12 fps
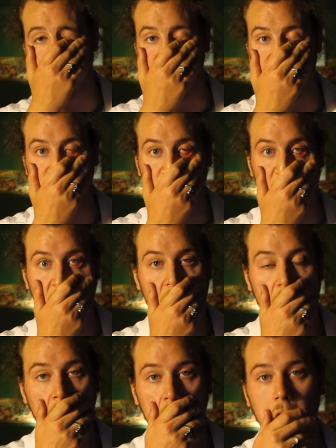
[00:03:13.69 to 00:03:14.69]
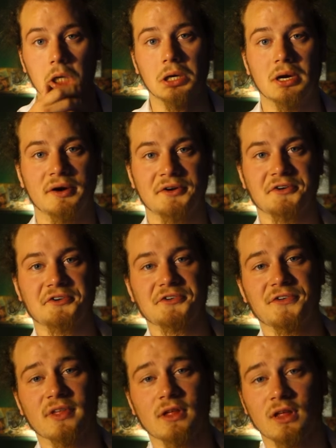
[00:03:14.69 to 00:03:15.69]
I was like, oh.
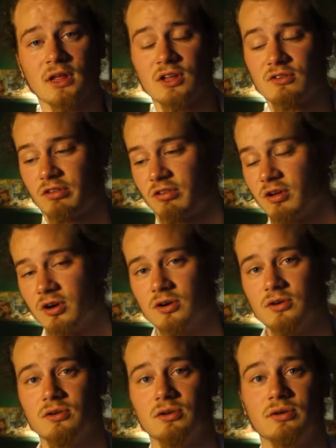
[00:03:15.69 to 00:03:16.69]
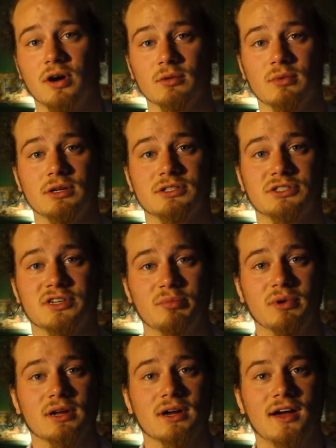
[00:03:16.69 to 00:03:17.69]
So, I'm not
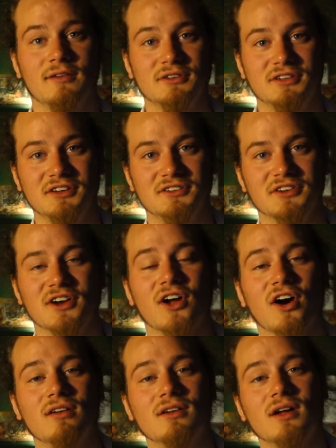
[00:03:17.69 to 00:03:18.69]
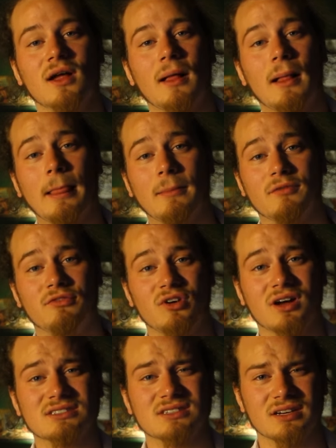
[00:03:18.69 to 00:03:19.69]
stripping, I have a t-shirt on. If you
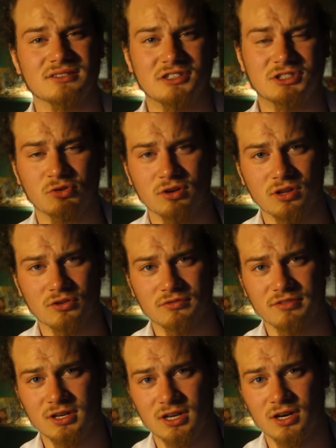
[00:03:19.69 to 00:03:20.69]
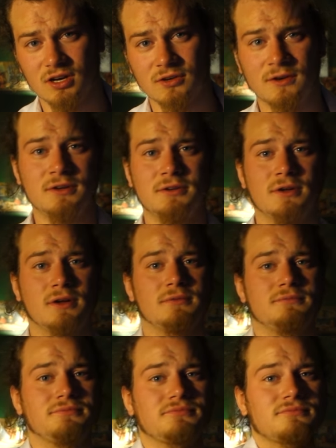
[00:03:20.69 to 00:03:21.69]
guys like this short little video,
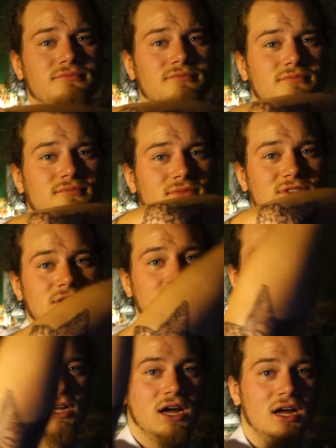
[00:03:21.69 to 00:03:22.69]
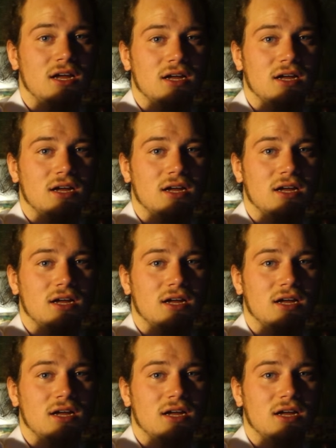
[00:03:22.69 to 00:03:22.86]
look at that.